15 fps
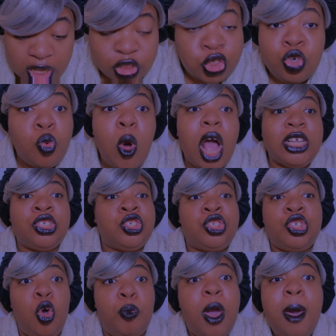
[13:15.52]
it squash
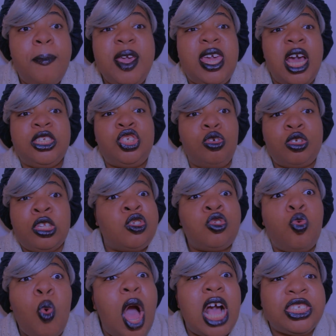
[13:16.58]
soup because you
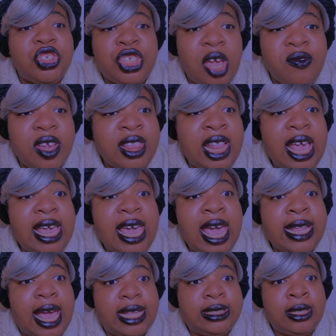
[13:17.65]
squashed everything
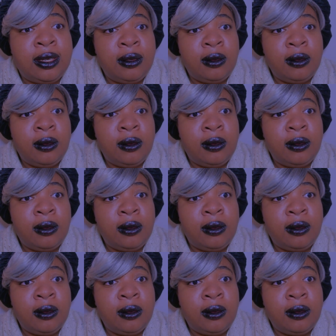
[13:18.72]
in it.